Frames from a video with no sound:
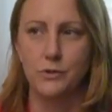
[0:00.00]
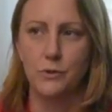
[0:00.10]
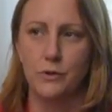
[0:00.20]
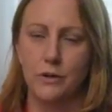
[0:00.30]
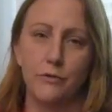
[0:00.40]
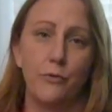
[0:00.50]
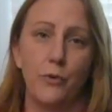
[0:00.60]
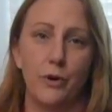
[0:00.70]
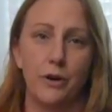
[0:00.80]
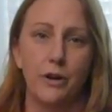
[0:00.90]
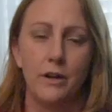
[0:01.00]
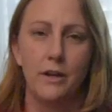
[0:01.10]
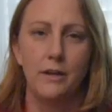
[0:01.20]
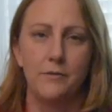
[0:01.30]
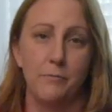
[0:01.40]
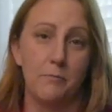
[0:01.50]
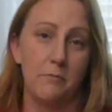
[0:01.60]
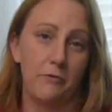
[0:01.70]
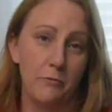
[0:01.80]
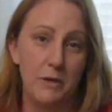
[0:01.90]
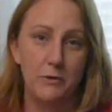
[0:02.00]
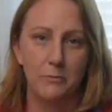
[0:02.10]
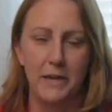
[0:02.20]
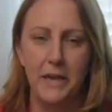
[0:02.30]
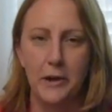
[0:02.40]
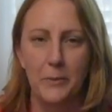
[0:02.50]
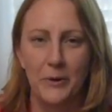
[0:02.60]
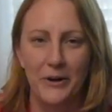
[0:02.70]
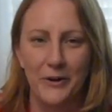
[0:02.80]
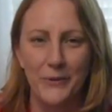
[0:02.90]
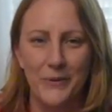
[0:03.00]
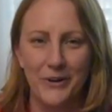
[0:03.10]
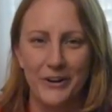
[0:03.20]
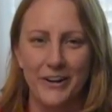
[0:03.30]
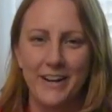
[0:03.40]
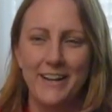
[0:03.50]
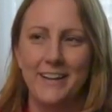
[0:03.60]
or for me with my camera, or